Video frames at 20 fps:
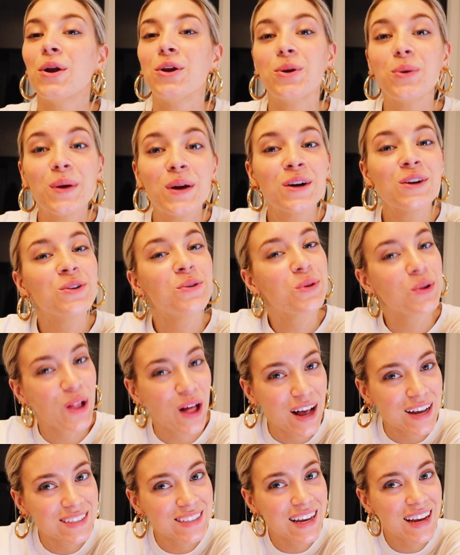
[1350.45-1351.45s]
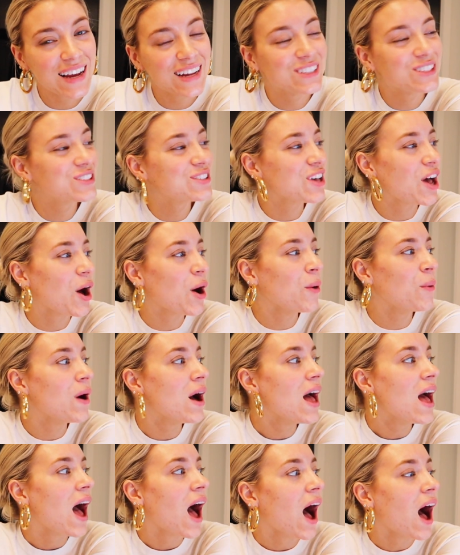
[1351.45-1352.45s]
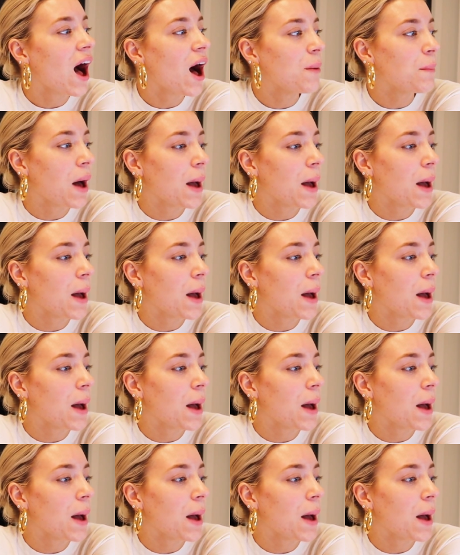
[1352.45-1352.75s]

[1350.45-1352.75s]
New year, new closet. And so um,